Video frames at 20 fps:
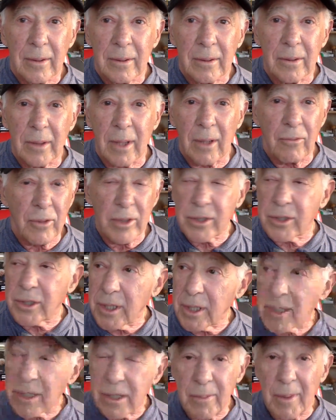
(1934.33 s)
how rich
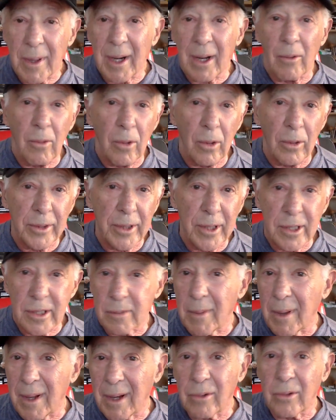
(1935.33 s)
he is, about how old he is,
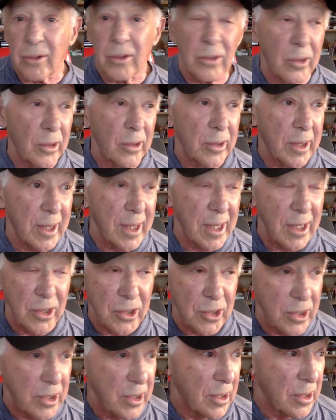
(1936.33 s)
about how good looking
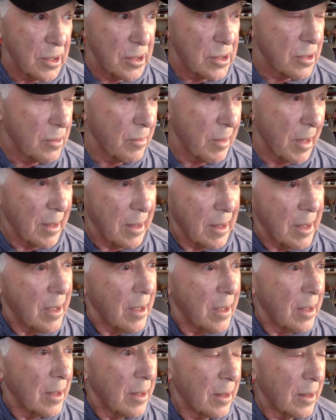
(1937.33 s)
she is, about
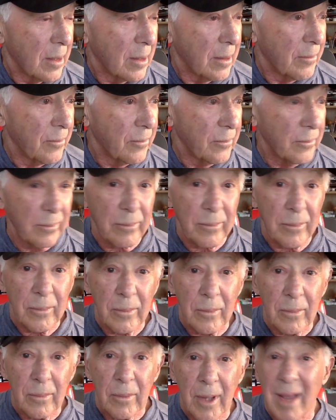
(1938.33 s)

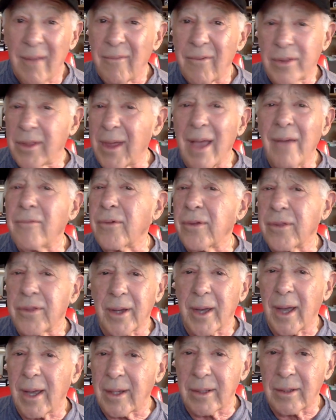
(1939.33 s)

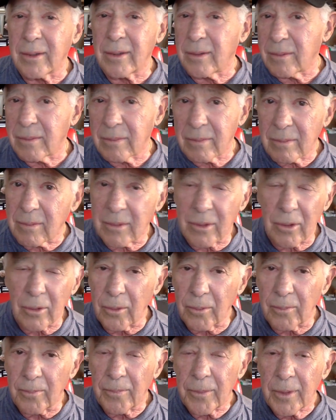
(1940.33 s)
everything I can do?